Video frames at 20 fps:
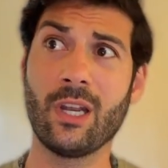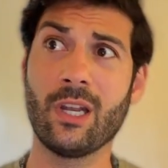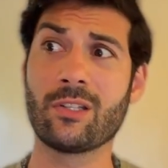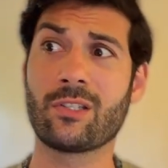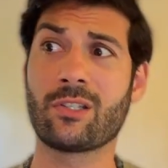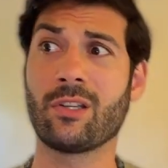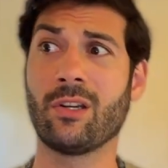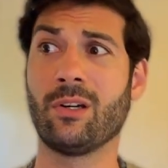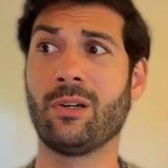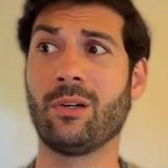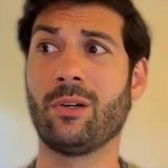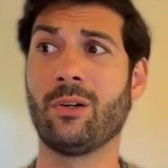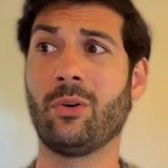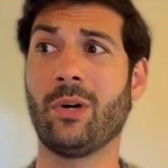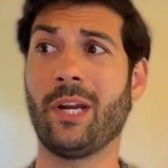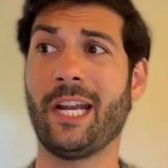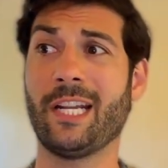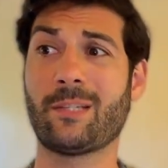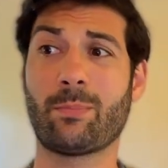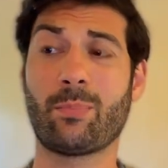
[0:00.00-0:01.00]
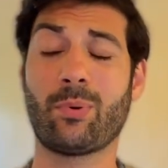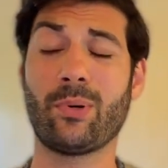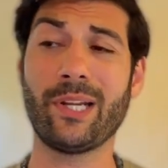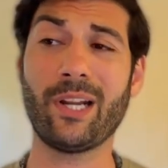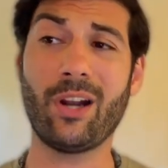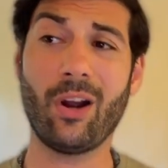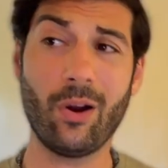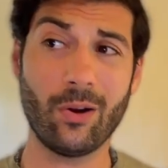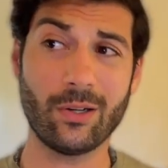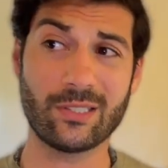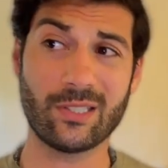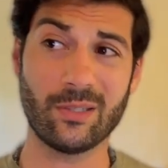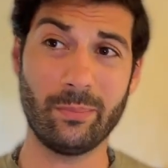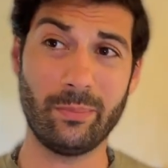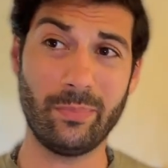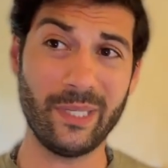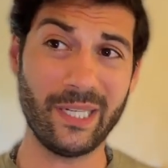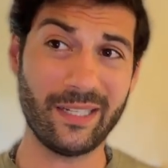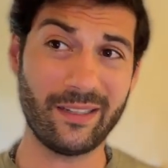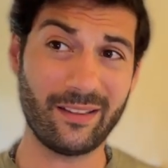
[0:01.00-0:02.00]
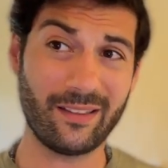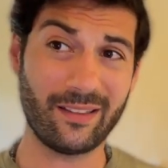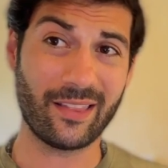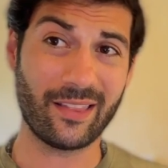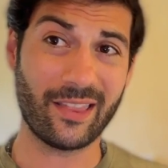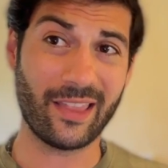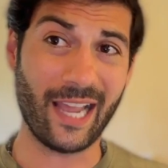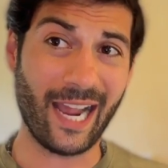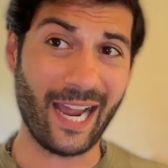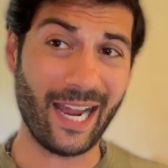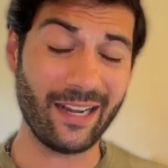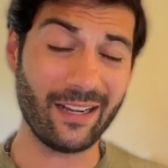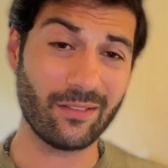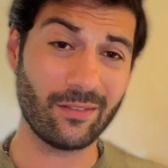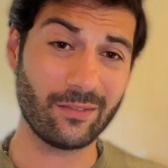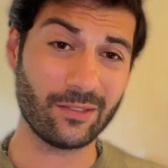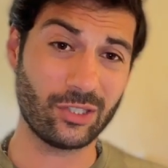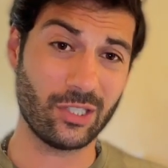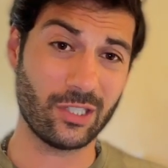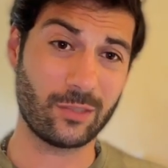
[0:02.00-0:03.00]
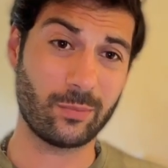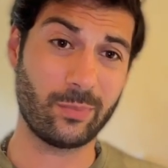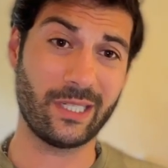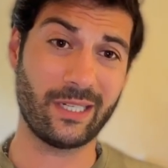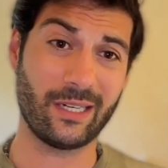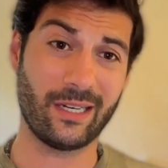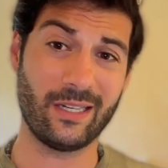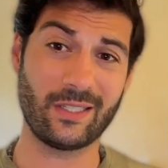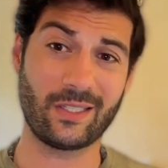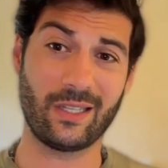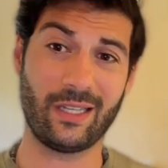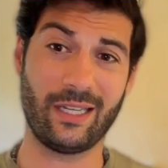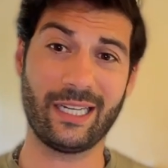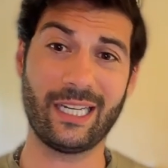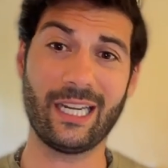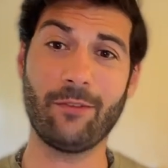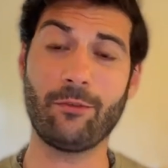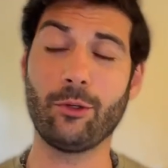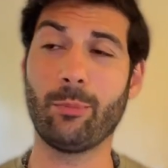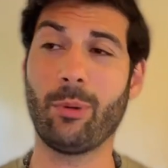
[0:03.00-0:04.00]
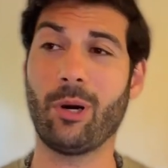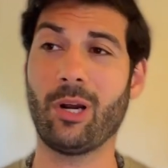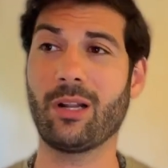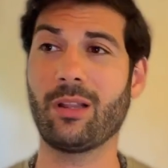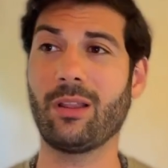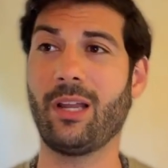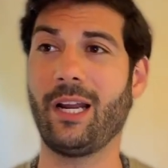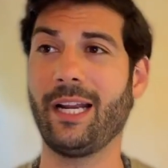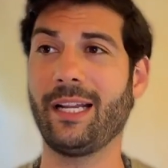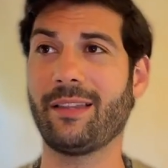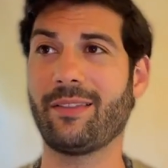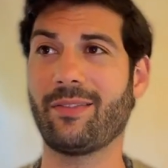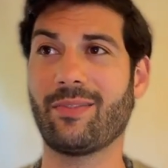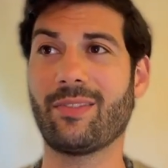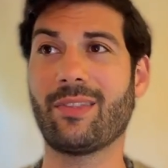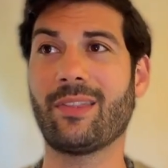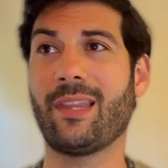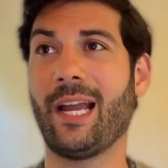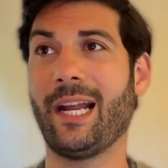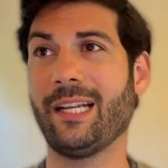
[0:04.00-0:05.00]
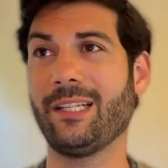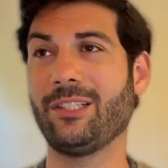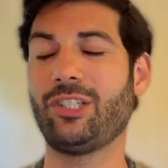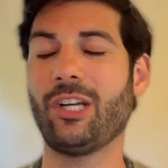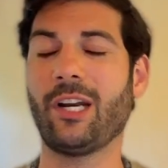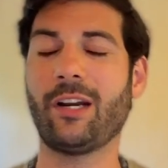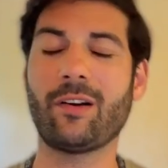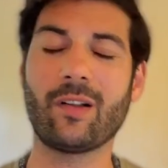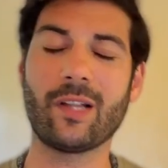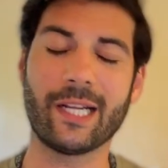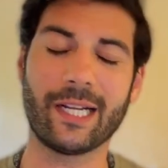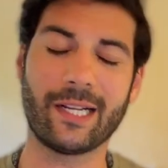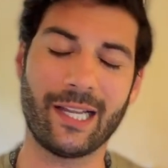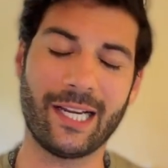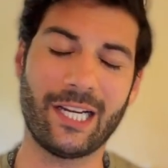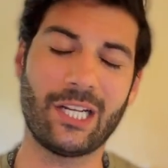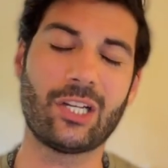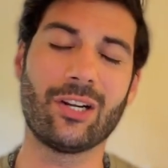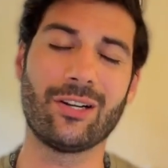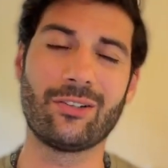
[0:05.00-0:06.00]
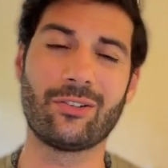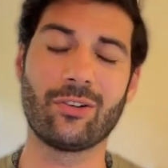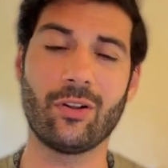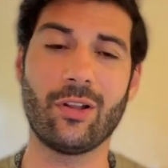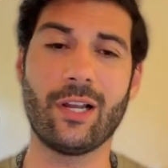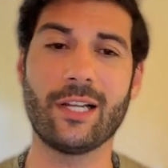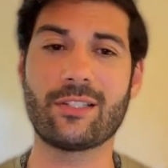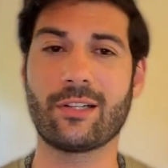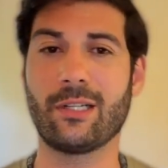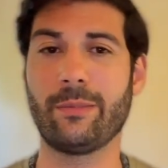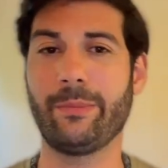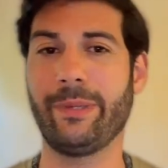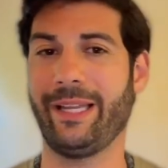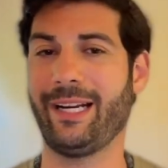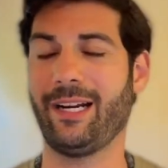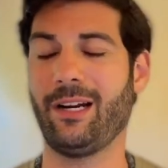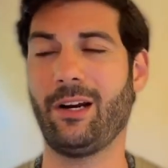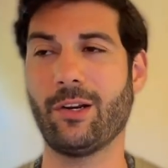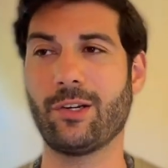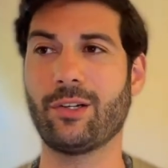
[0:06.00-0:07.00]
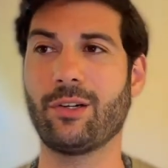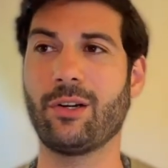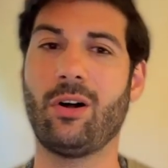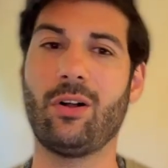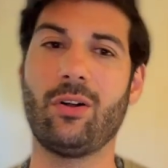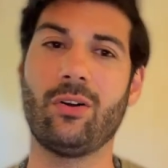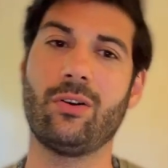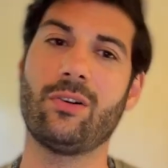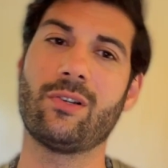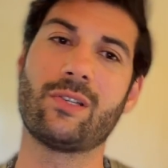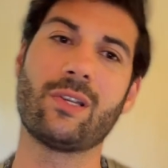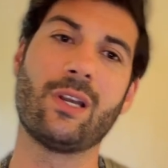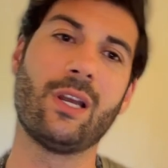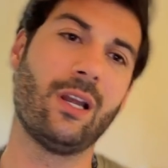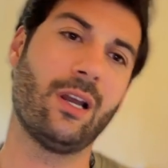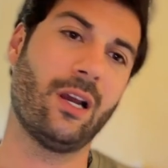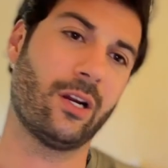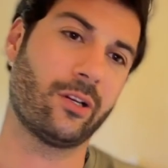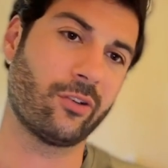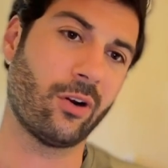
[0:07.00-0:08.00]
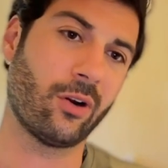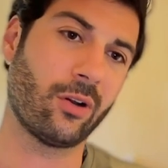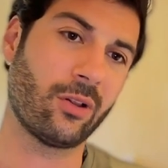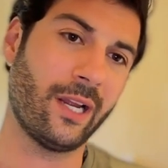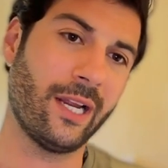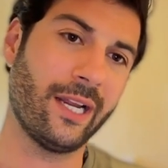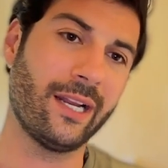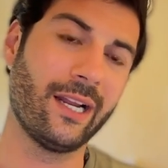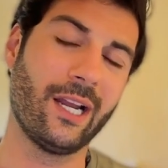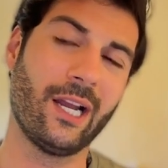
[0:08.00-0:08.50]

So it's pretty hard to beat that just because like if you bought a light that generally like good grow lights are going to be like $100 a grow light.